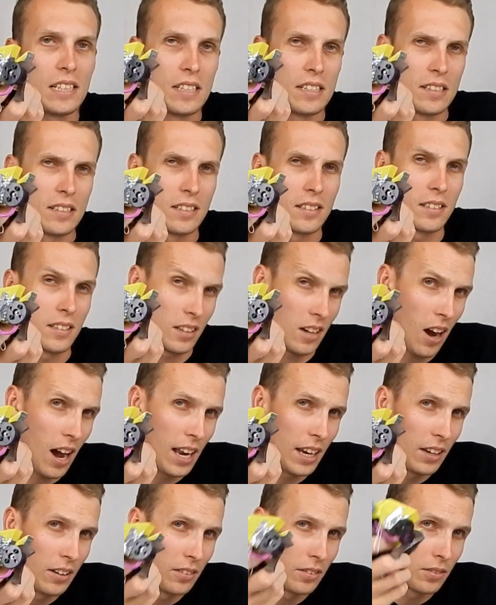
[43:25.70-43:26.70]
did
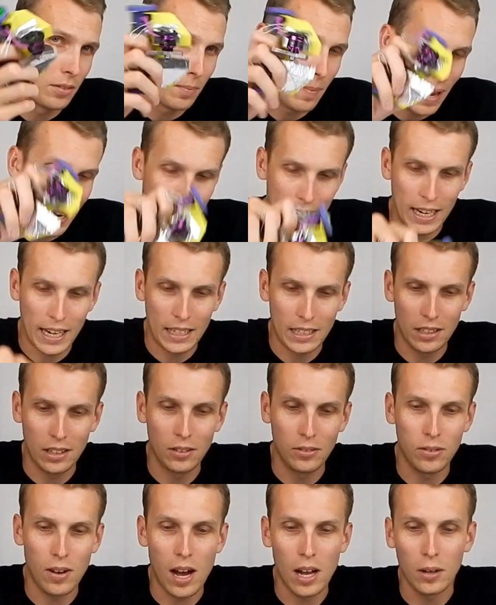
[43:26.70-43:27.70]
kind of make
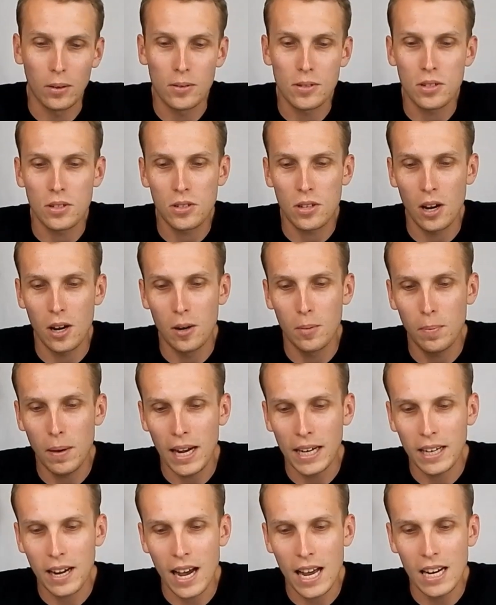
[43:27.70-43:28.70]
it into the finals.
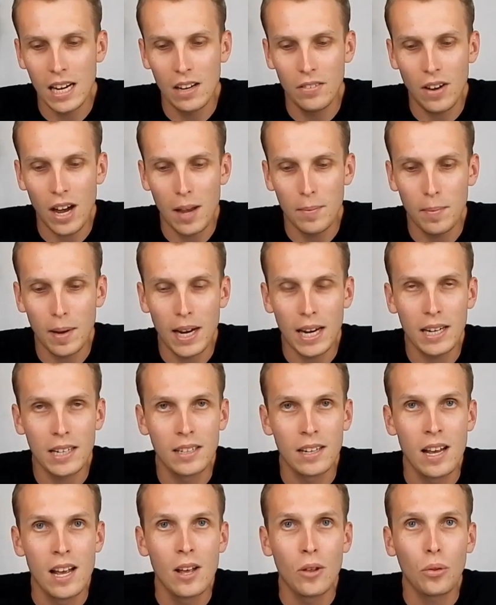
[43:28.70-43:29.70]
So by kind of, I
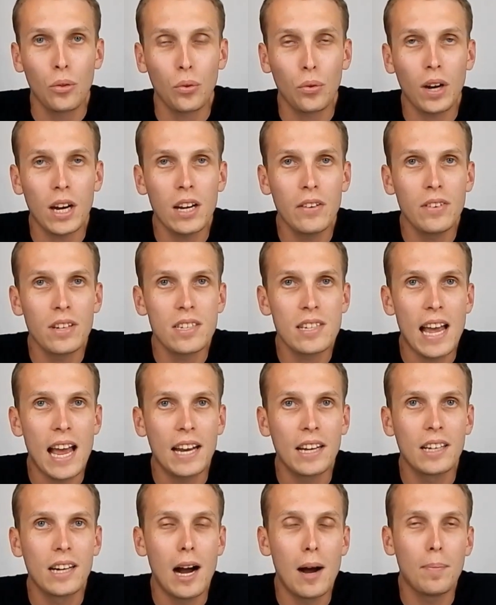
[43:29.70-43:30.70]
mean, three of
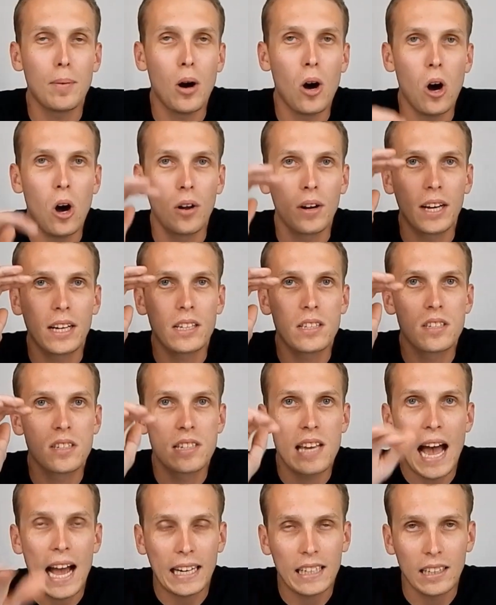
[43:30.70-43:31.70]
us ended up on
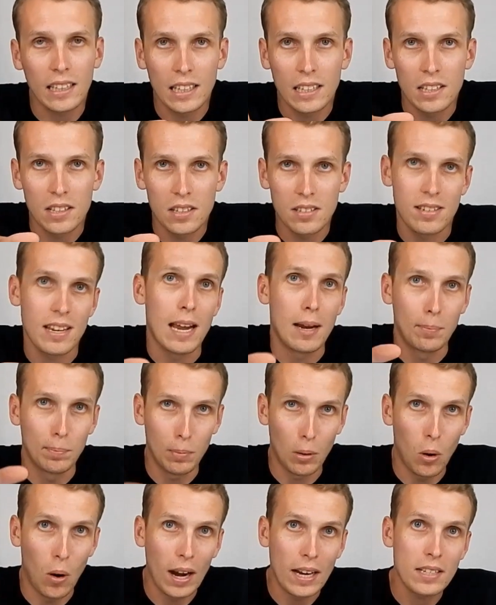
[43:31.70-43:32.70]
exactly the
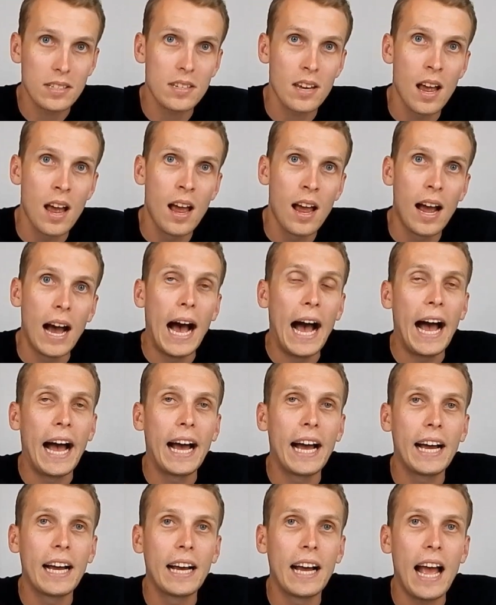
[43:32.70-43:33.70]
same points.
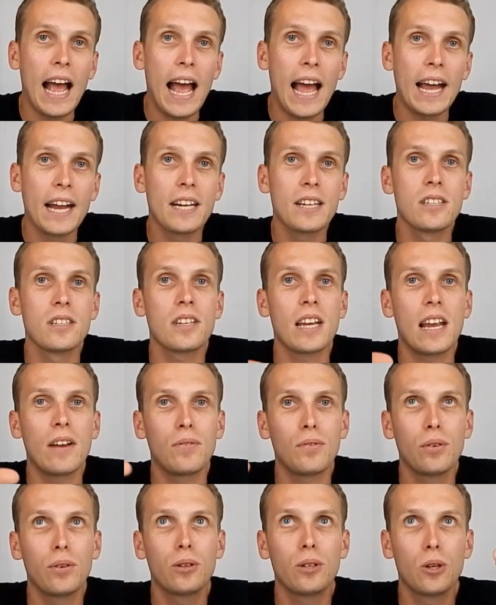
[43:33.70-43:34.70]
Uh,
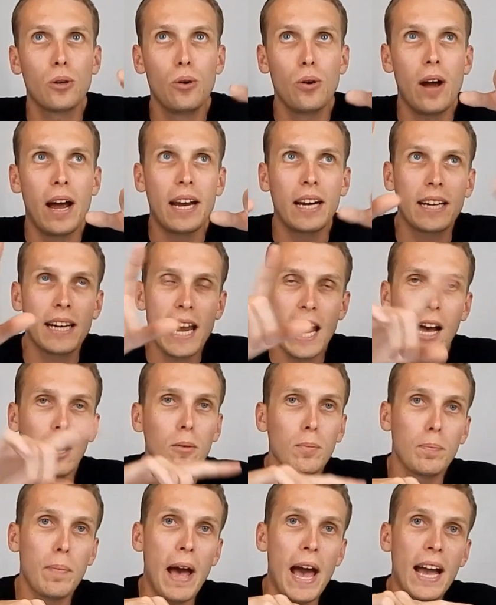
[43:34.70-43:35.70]
and if you do a
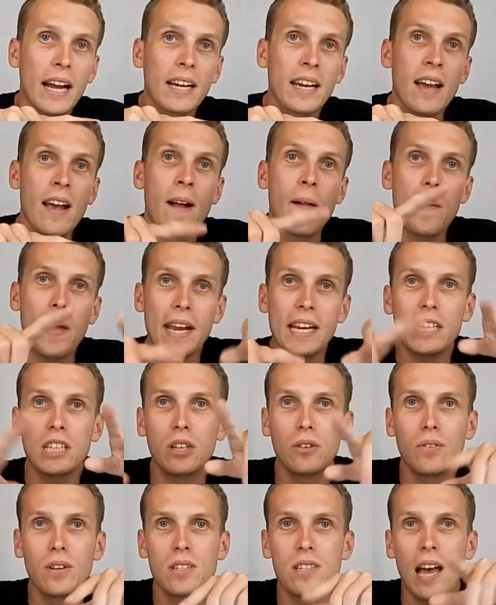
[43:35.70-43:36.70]
count back,
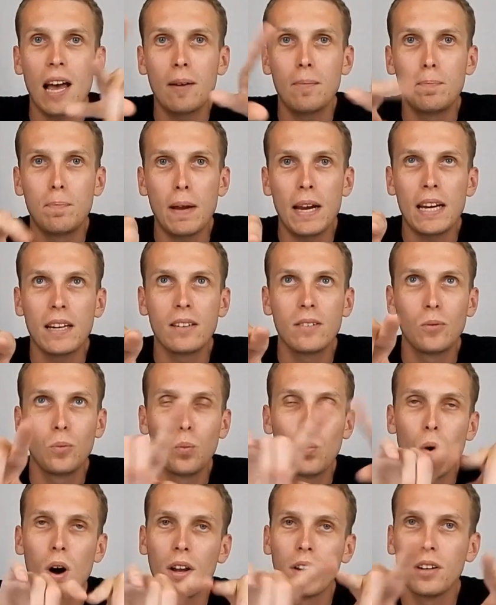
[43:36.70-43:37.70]
each of us had
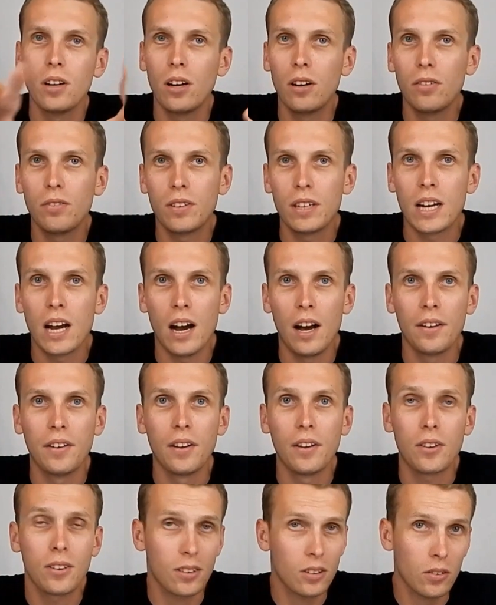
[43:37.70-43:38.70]
beaten one of
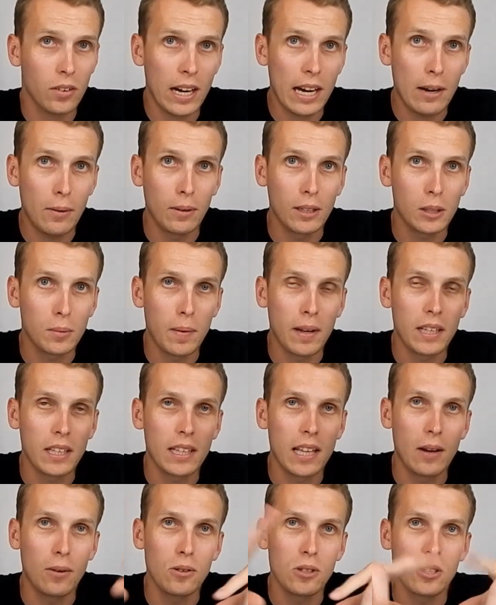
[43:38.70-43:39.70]
the other three,
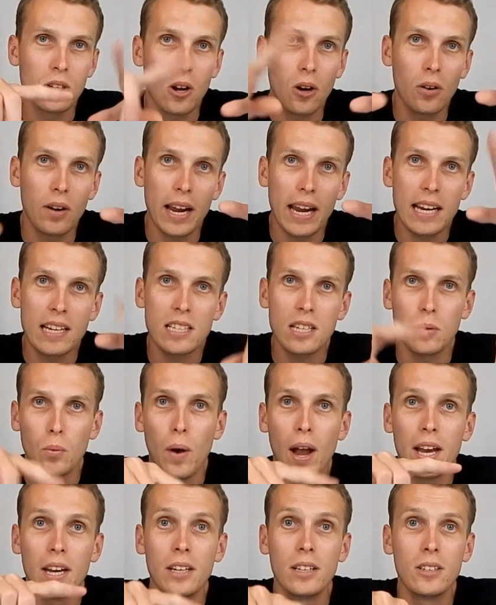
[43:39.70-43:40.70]
which meant that there was no
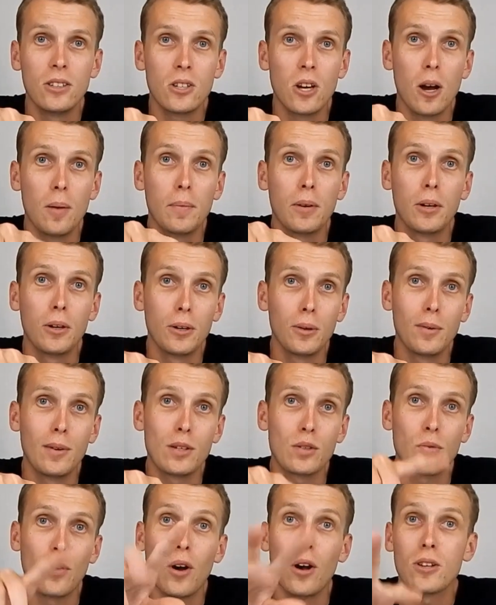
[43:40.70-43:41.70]
easy way to determine
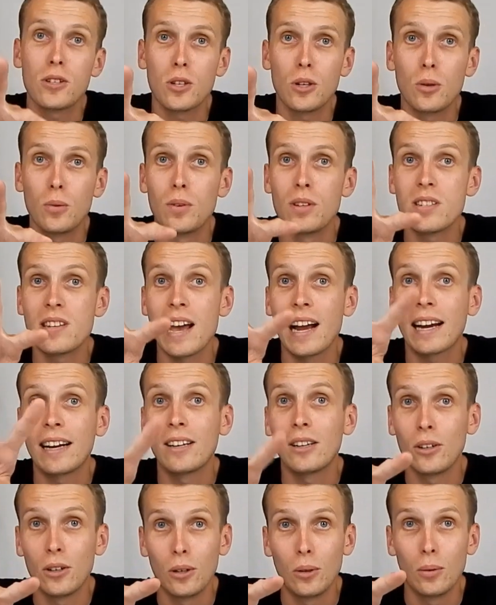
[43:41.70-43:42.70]
who was first, who was
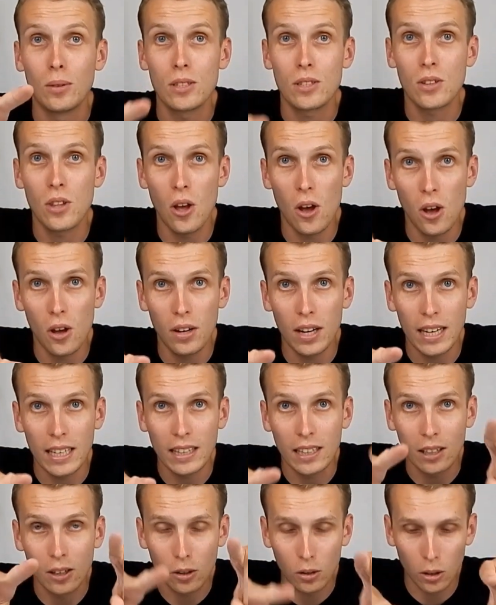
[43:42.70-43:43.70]
second, and who was
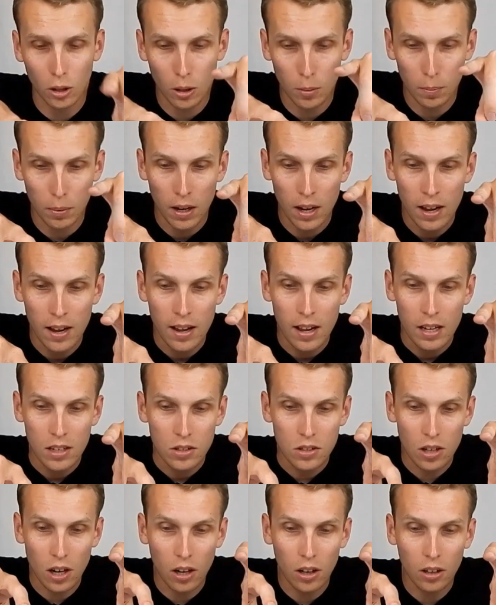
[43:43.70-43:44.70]
third in the group.
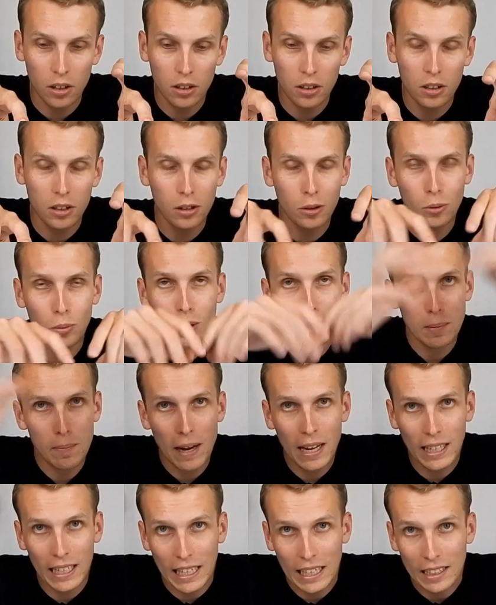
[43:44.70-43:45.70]
So
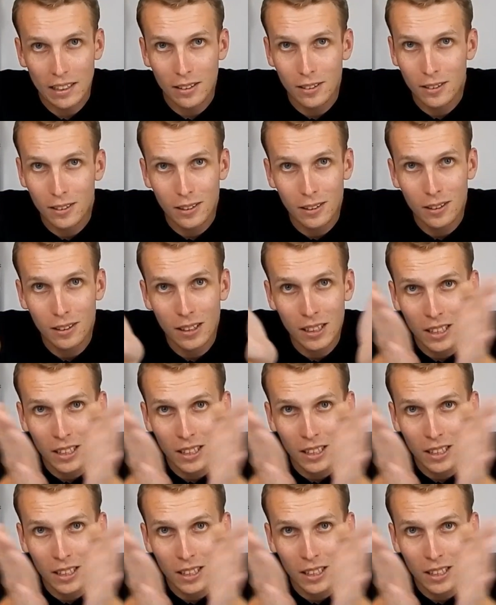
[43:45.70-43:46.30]
we meleeed.